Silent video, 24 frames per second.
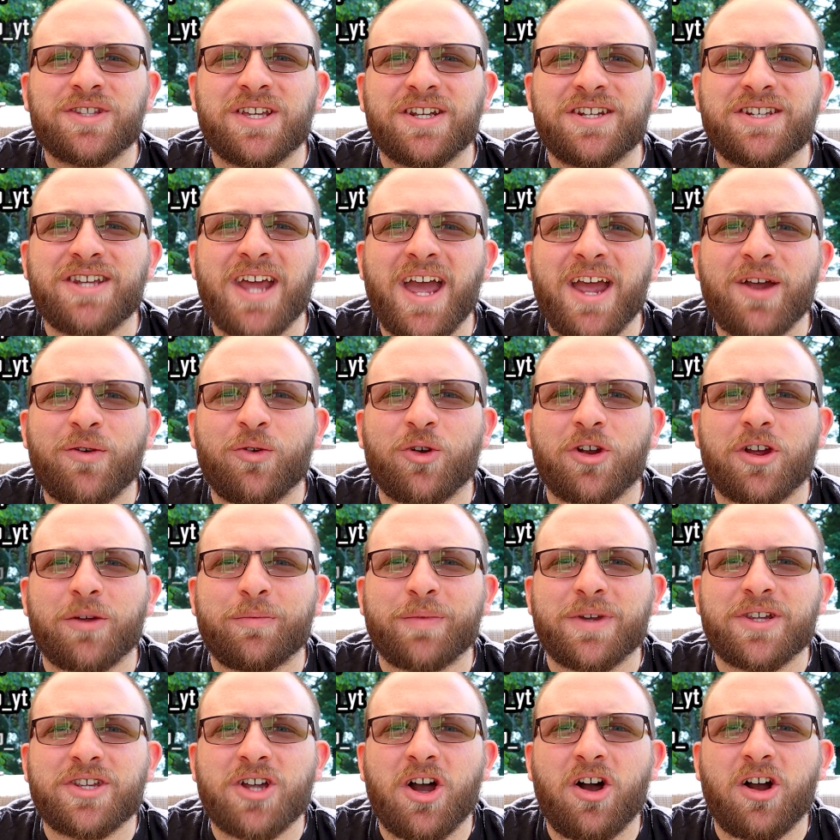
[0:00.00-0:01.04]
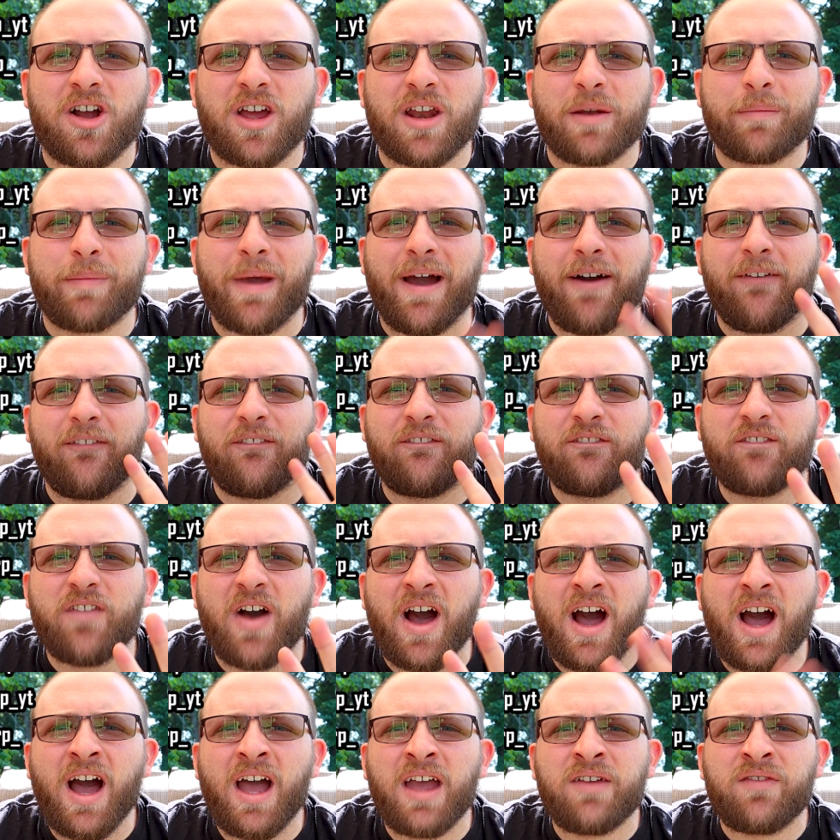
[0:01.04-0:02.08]
Today we're going to be talking about
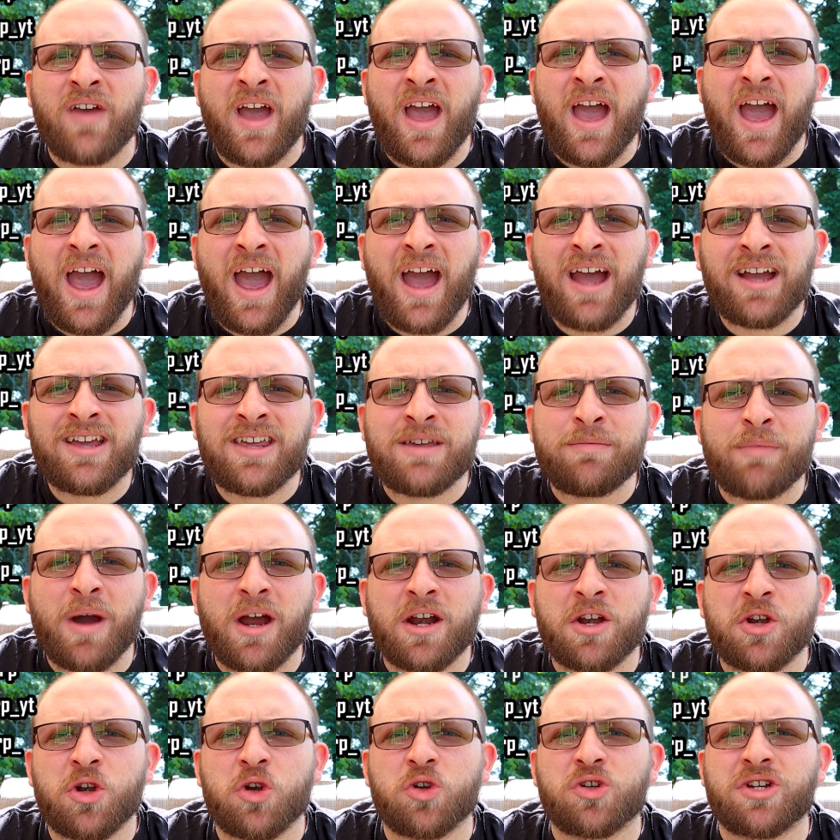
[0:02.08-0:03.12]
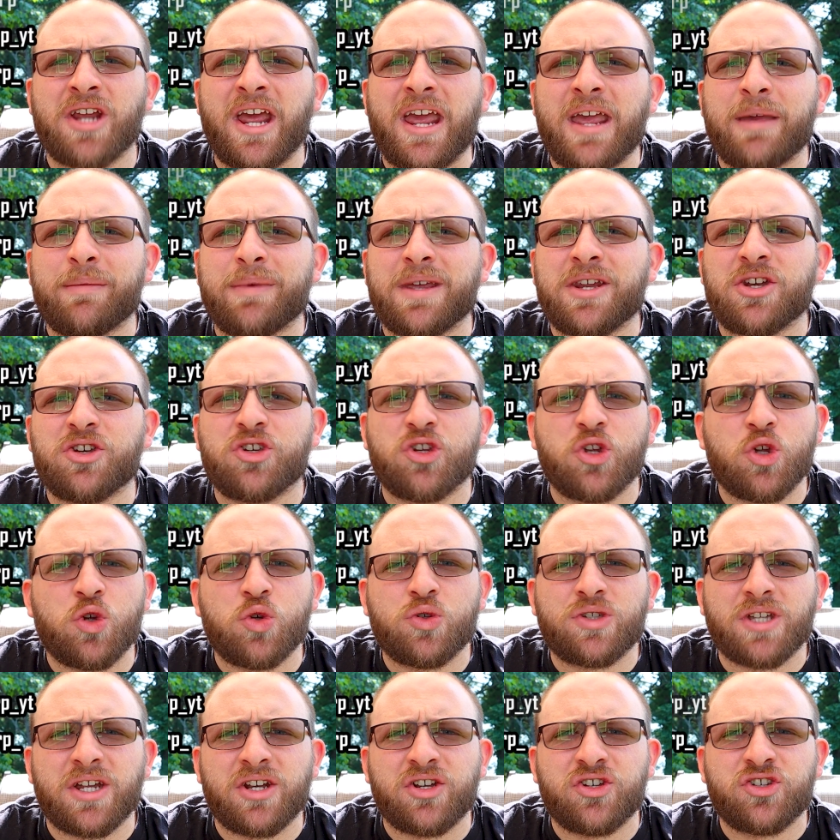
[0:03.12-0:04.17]
5 Ackie Monitor Taming
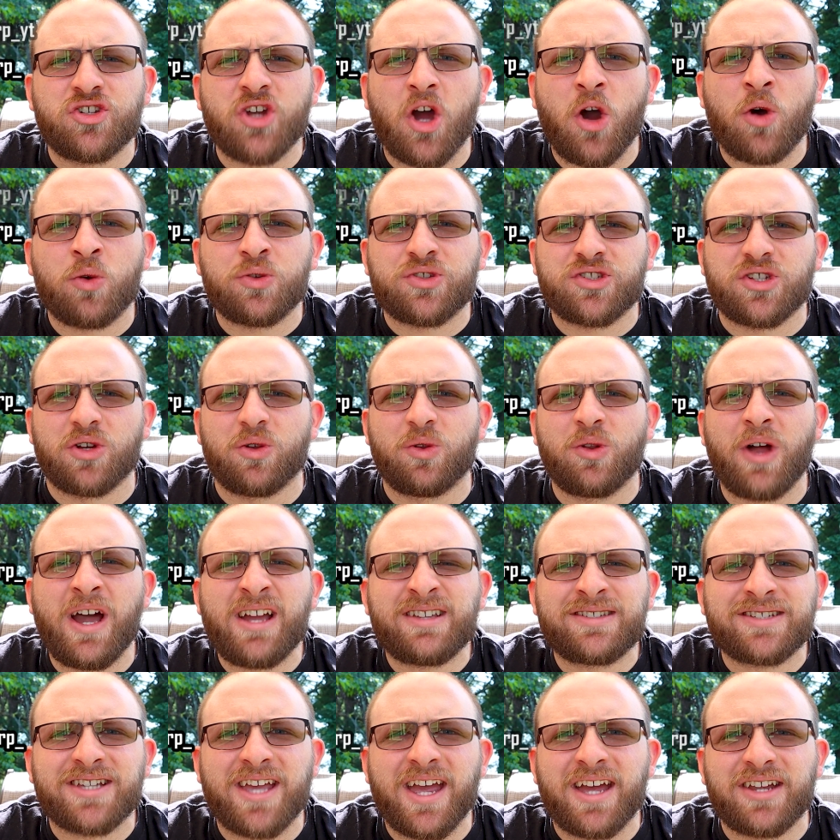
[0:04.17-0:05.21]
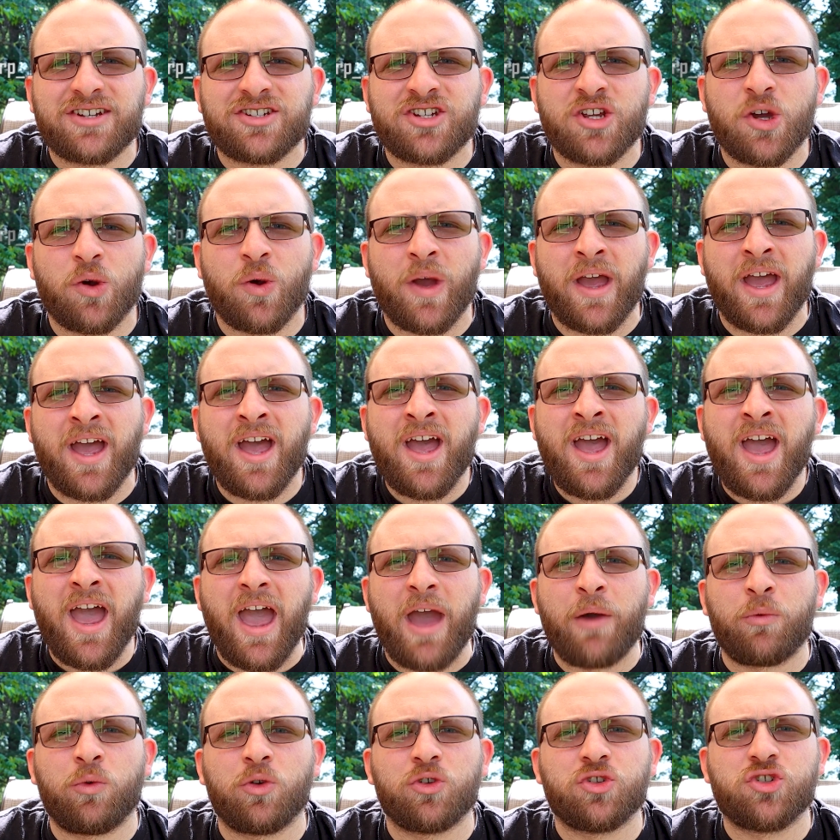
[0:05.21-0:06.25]
do's and don'ts, so let's get to it
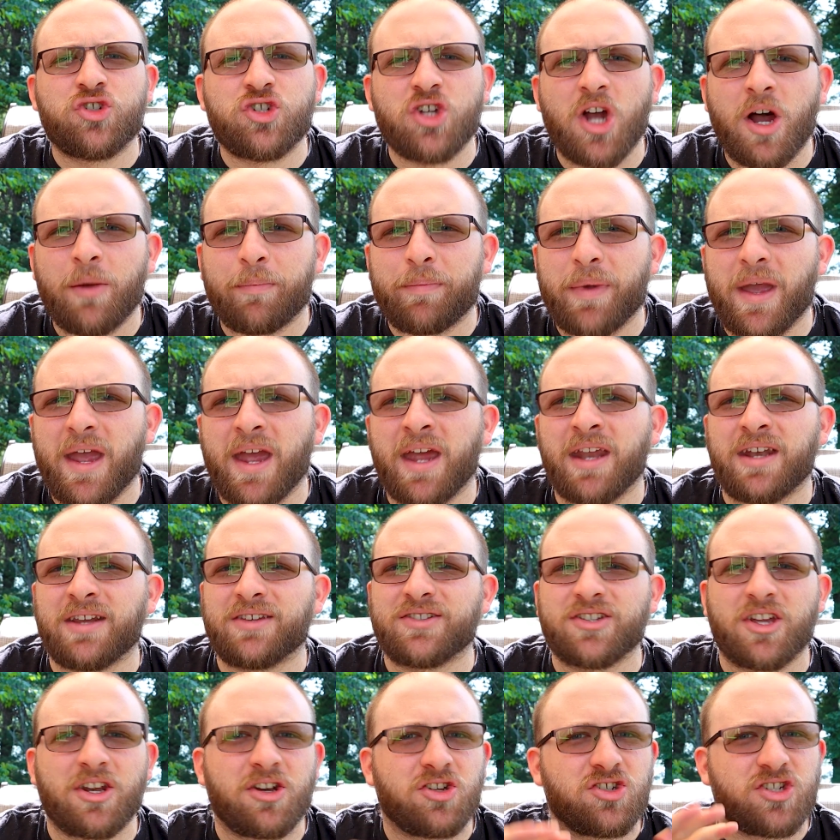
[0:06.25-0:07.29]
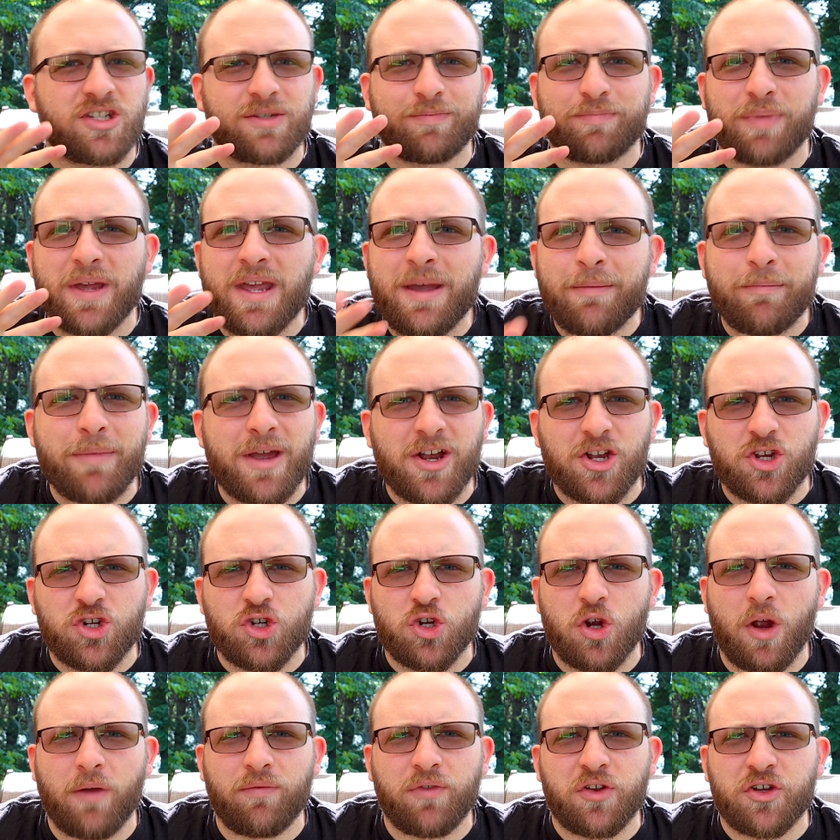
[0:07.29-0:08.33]
and we'll jump in. It's going to just be a
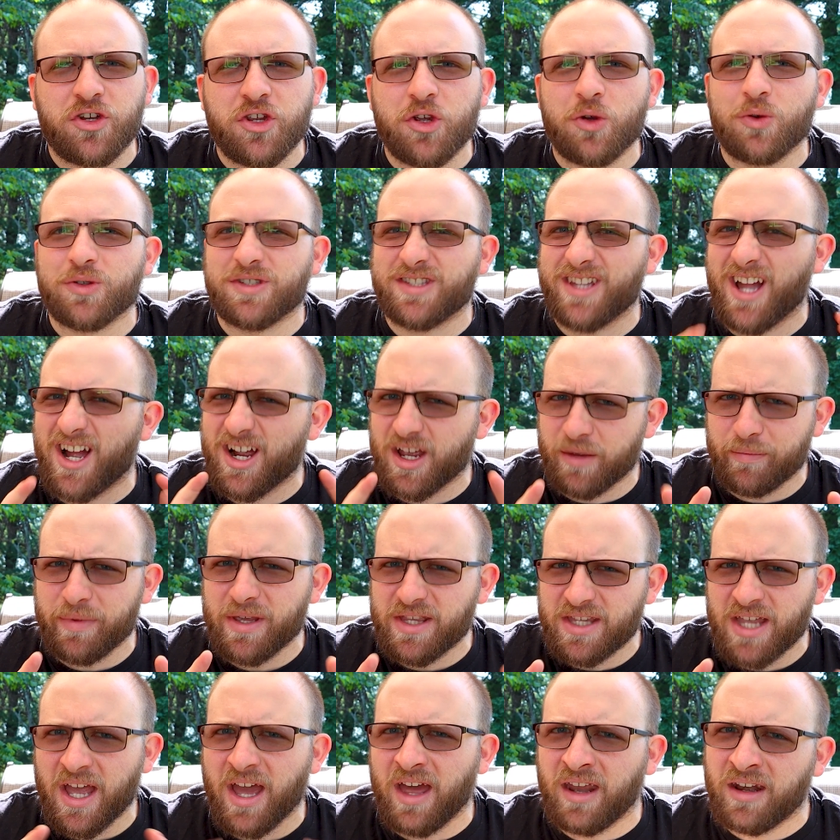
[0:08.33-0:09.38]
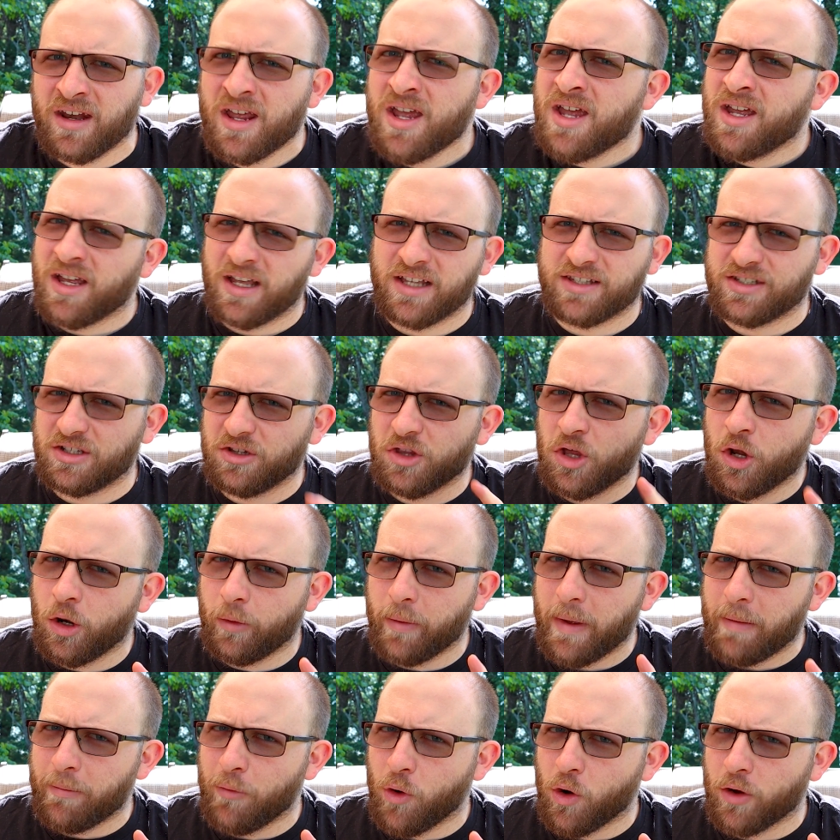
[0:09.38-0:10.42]
mixture of the two. It's not going to be 10. That's a little
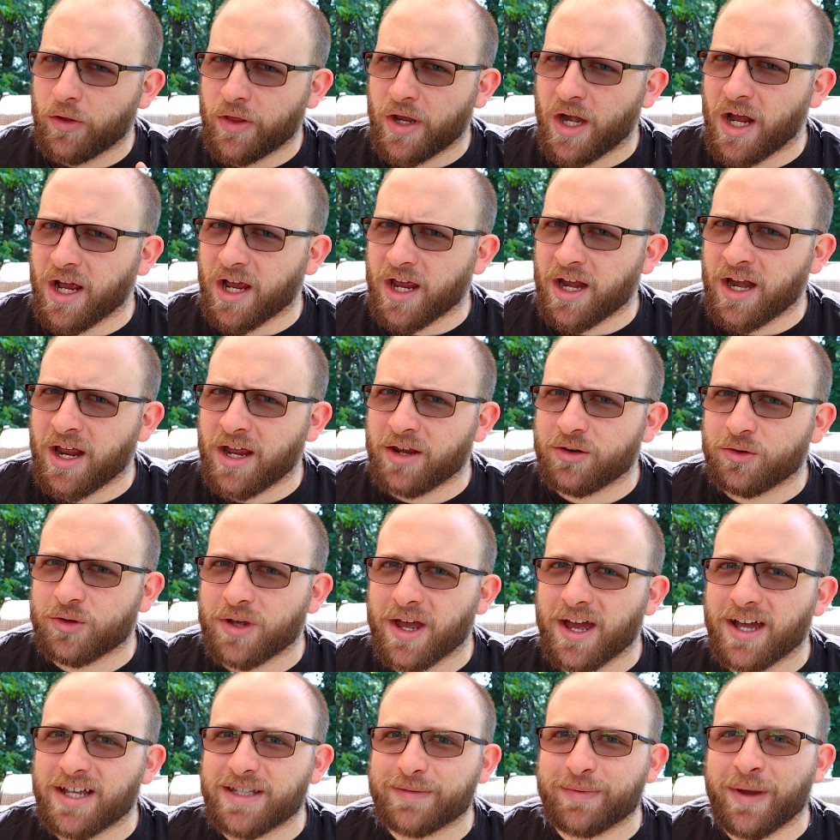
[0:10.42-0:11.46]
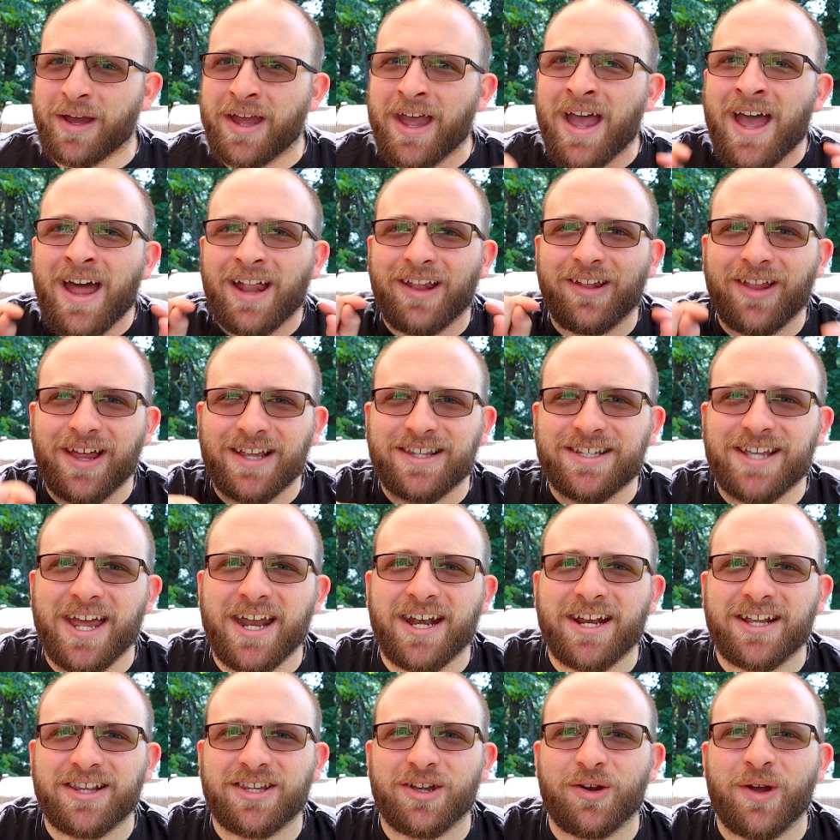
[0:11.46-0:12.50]
bit more than I can handle, guys, but let's
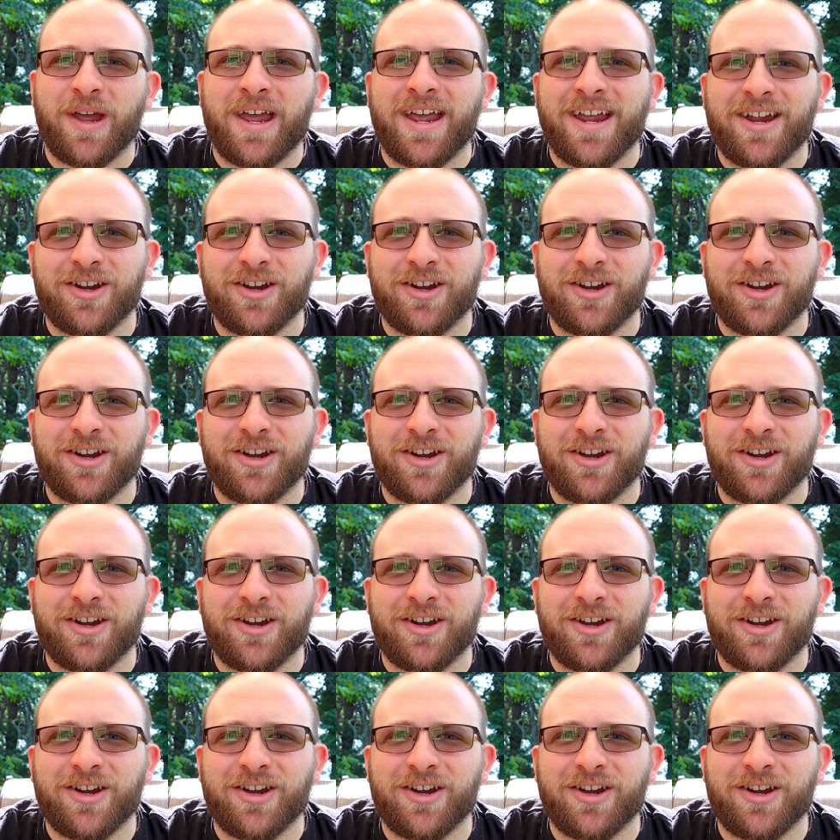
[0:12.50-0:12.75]
get into it.